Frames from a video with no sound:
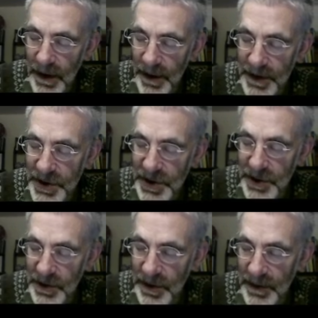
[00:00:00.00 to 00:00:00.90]

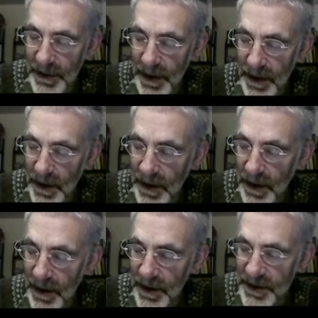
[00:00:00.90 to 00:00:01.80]
R2,
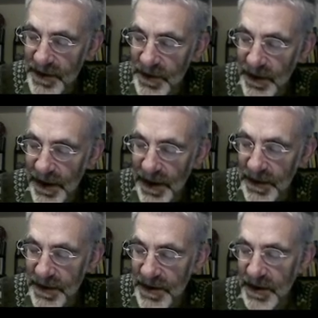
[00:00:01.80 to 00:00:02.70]
R3,
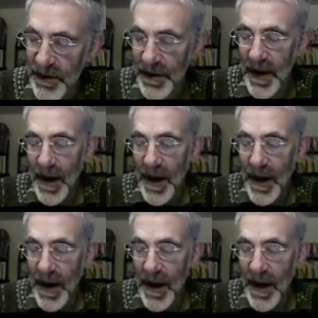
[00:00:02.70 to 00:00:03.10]
and so on.